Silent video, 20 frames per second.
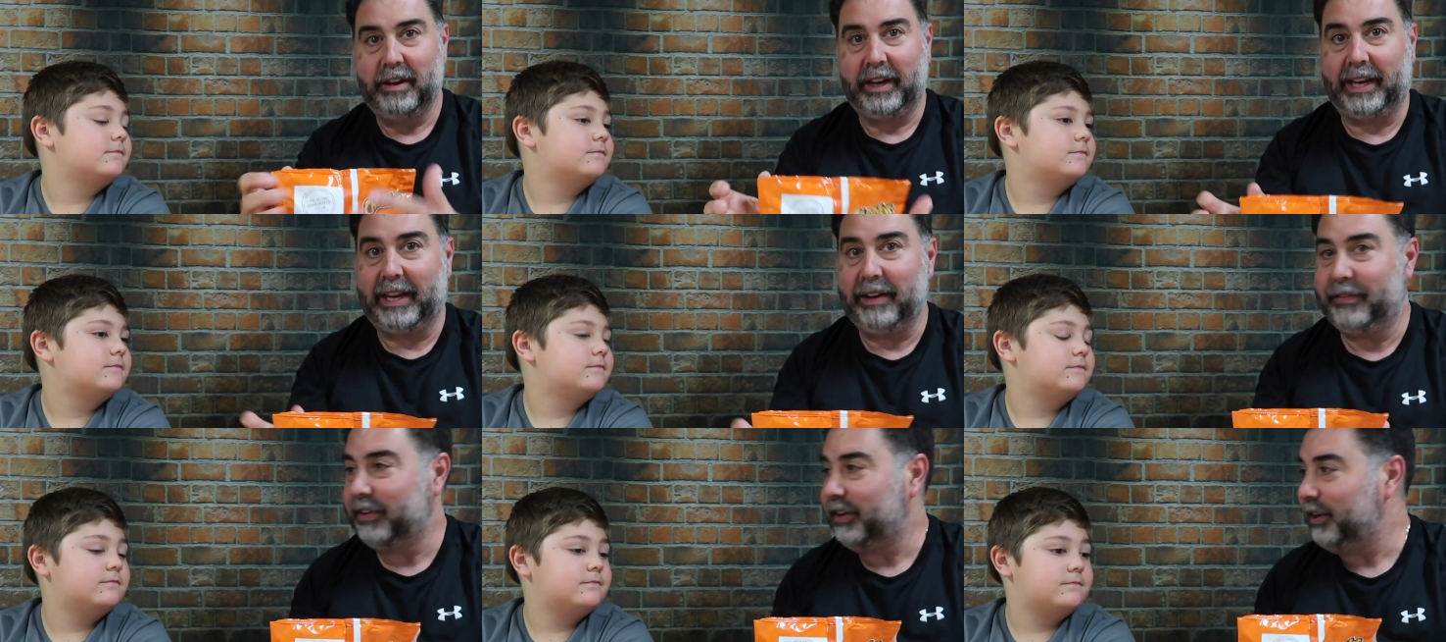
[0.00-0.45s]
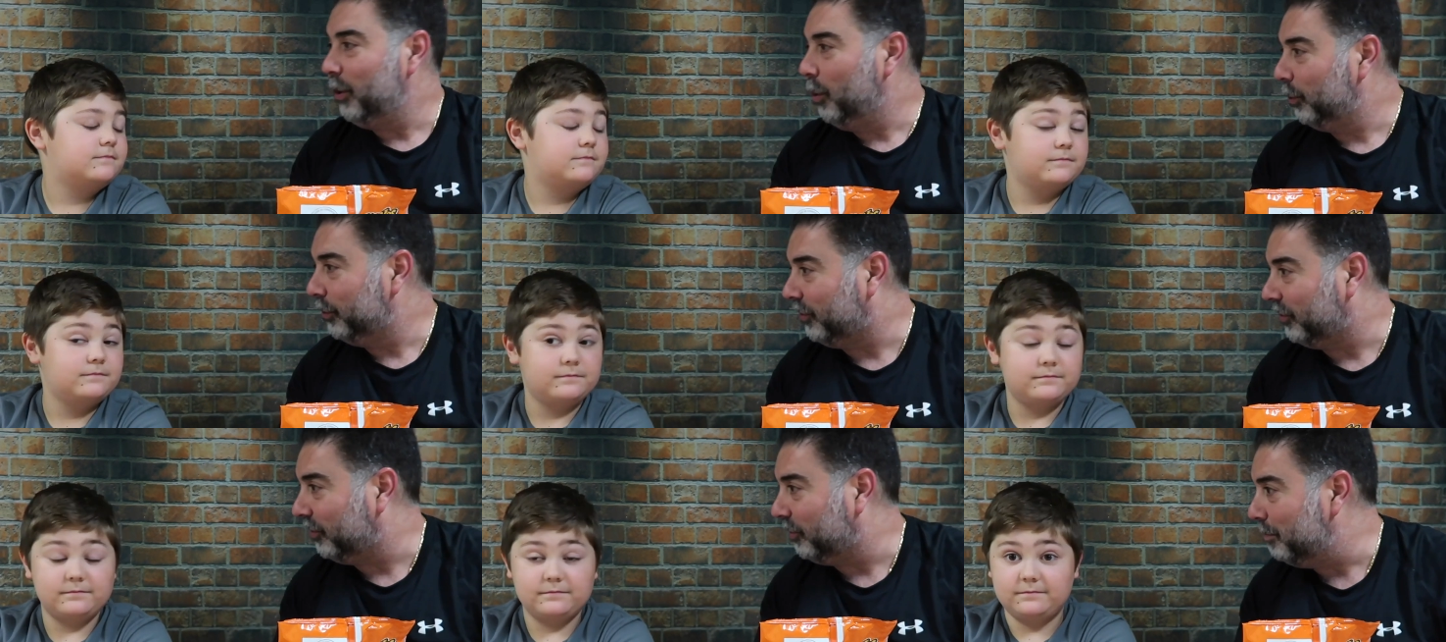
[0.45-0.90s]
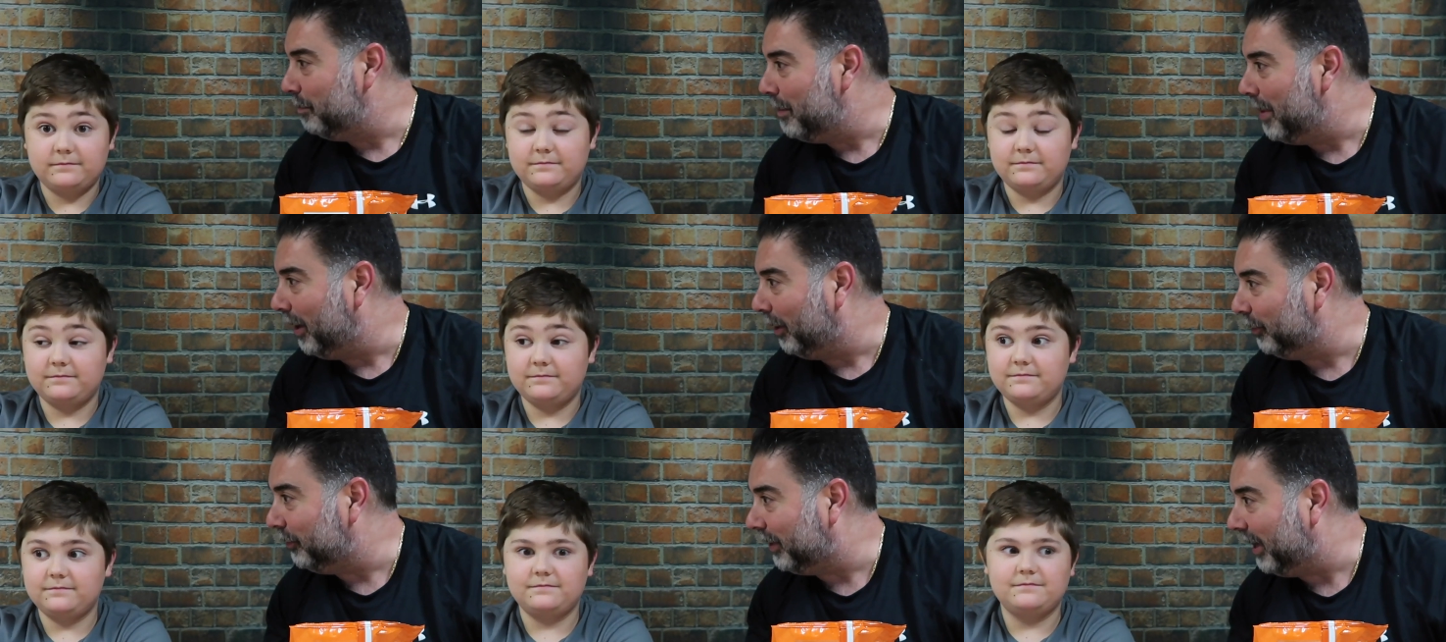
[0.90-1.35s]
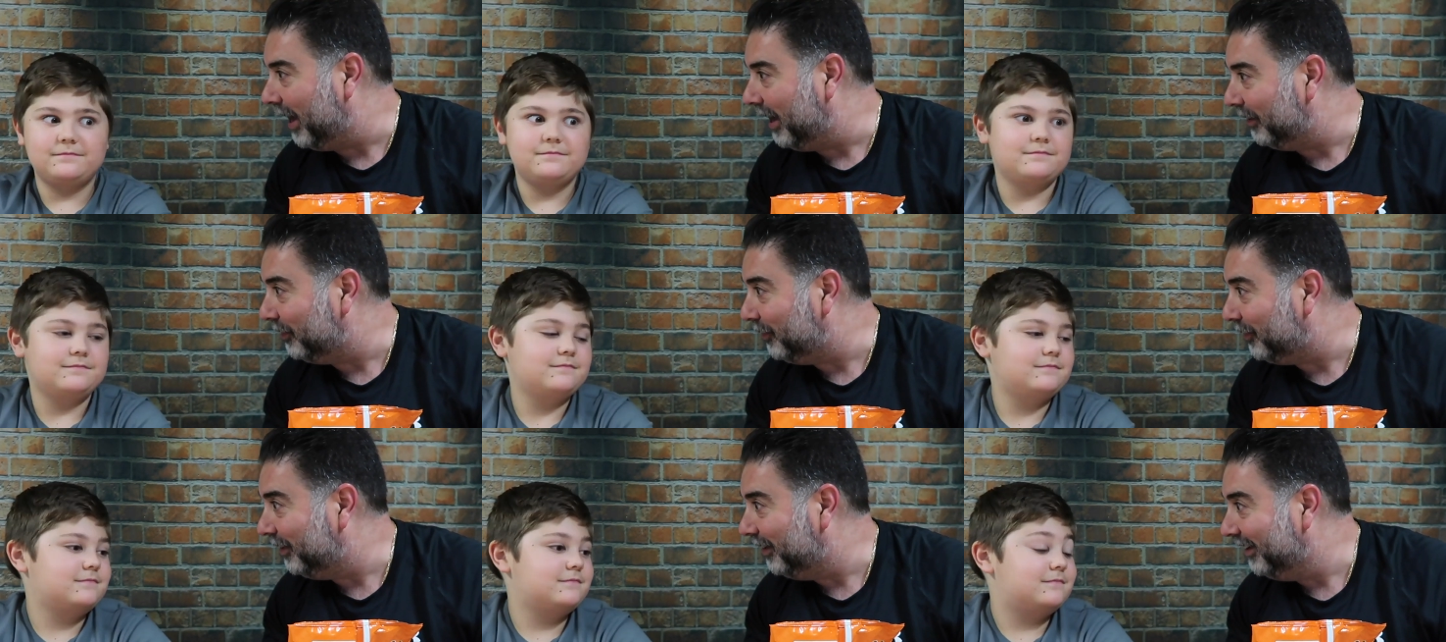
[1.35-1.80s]
Speaker 1: Give it the old smell
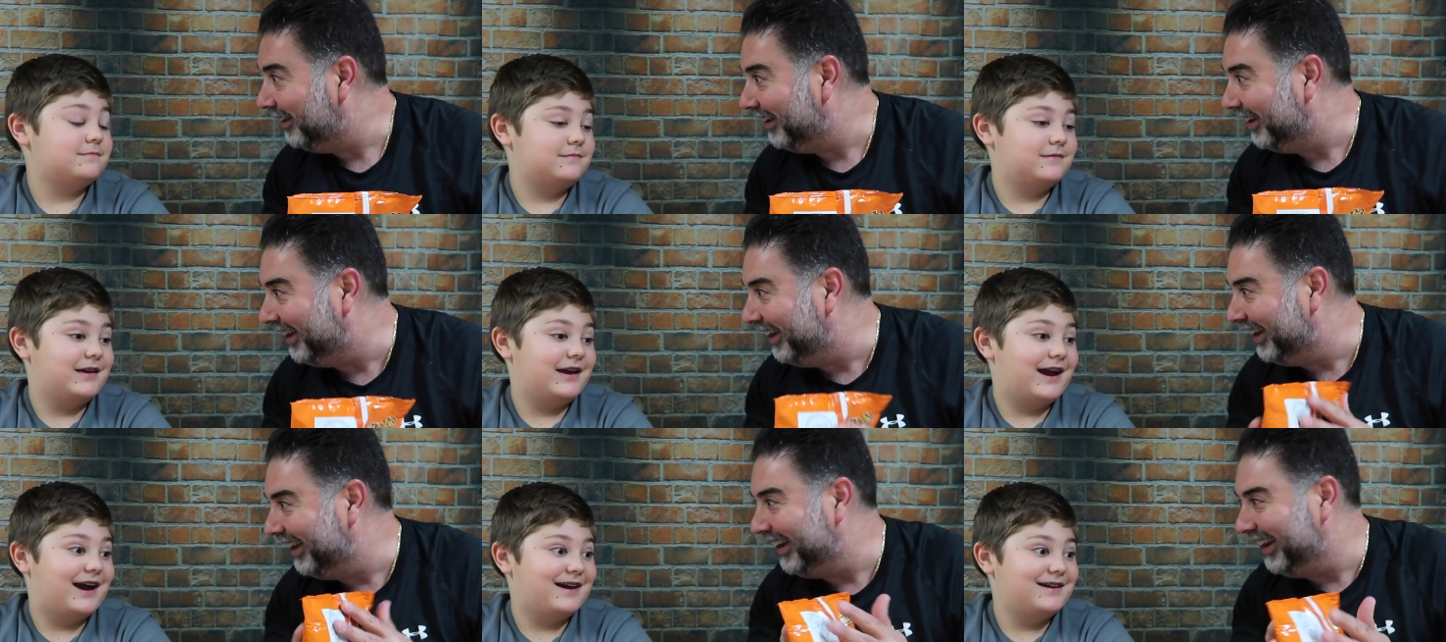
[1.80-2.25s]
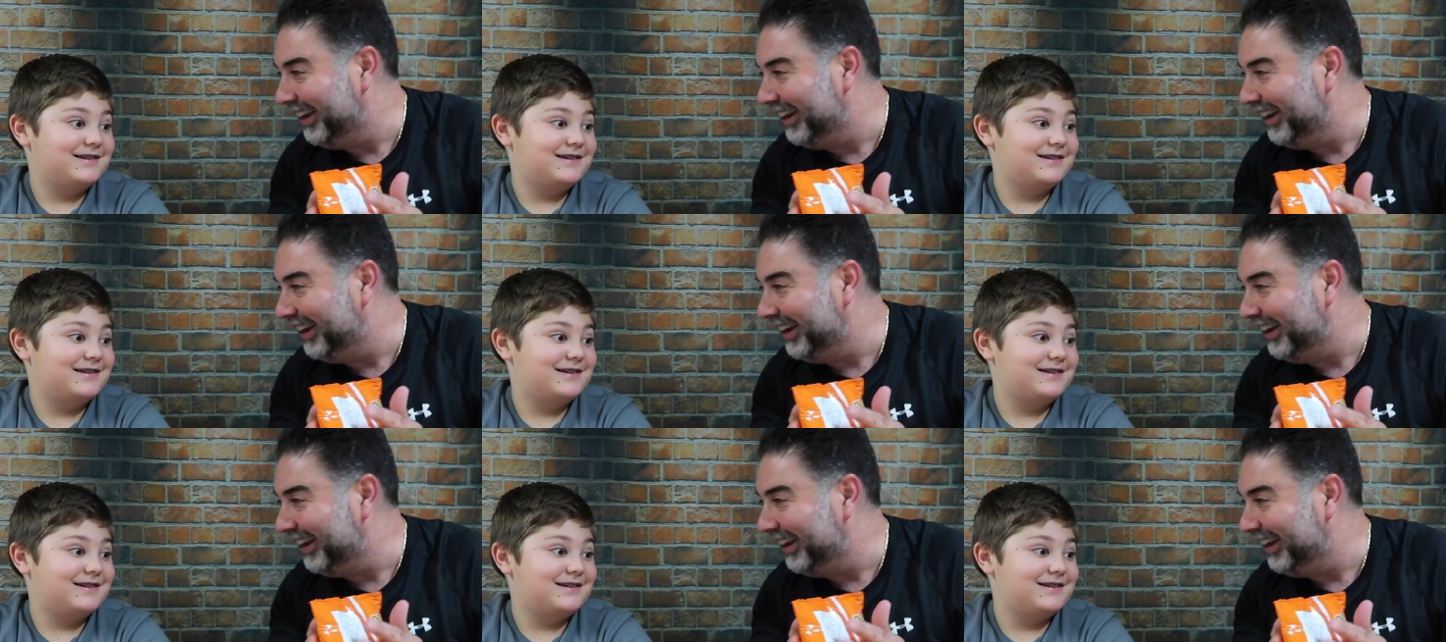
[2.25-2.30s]
test. Yeah.